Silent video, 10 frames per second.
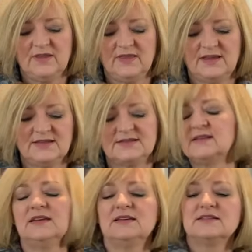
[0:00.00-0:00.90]
this
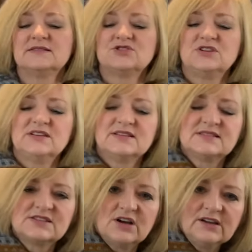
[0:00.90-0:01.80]
is she did
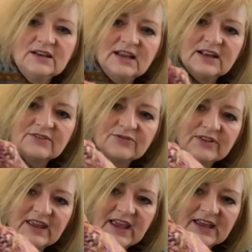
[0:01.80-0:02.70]
stockinette for
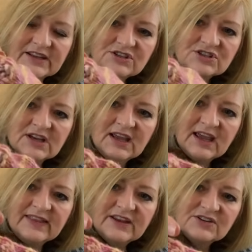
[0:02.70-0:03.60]
the edge,
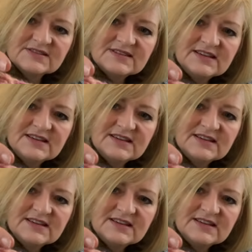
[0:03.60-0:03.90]
and then you'll see